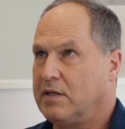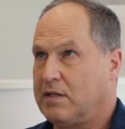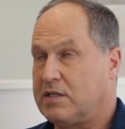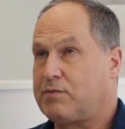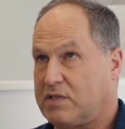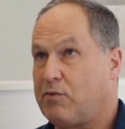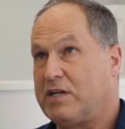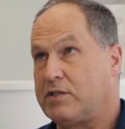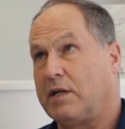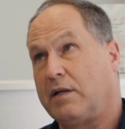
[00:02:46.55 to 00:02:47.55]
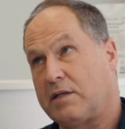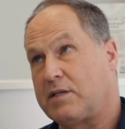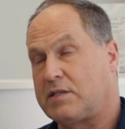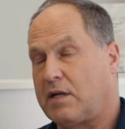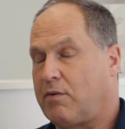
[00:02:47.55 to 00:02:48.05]
This was originally, as I
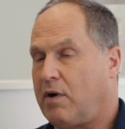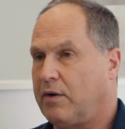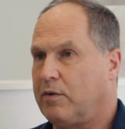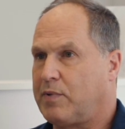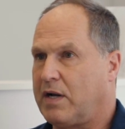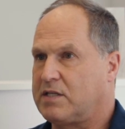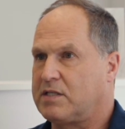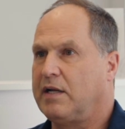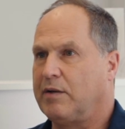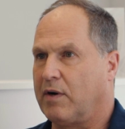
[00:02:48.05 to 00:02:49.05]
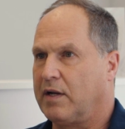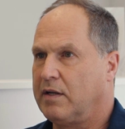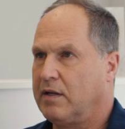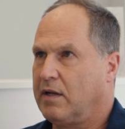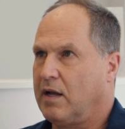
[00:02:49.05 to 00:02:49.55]
said, quite an old practice anyway,
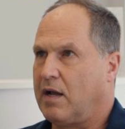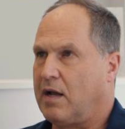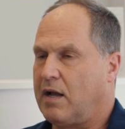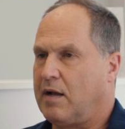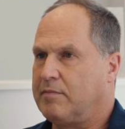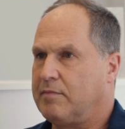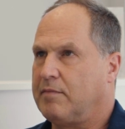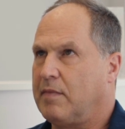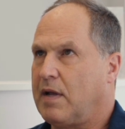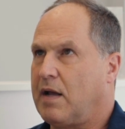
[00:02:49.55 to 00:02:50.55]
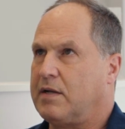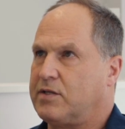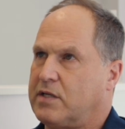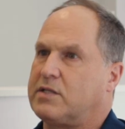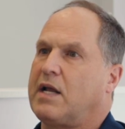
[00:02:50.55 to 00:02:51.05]
and
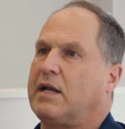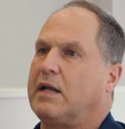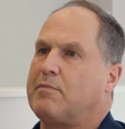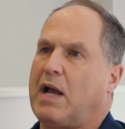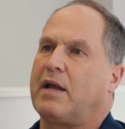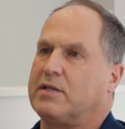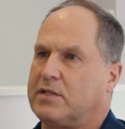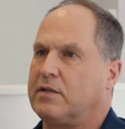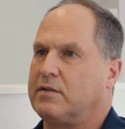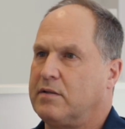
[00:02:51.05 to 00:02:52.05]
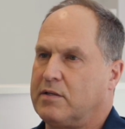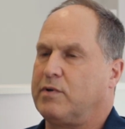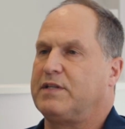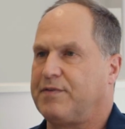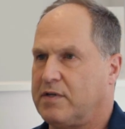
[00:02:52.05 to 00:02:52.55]
just getting it back into the
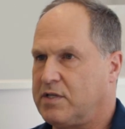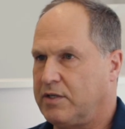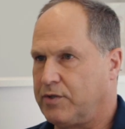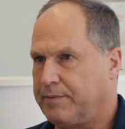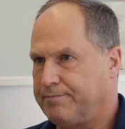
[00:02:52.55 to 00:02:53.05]
21st century.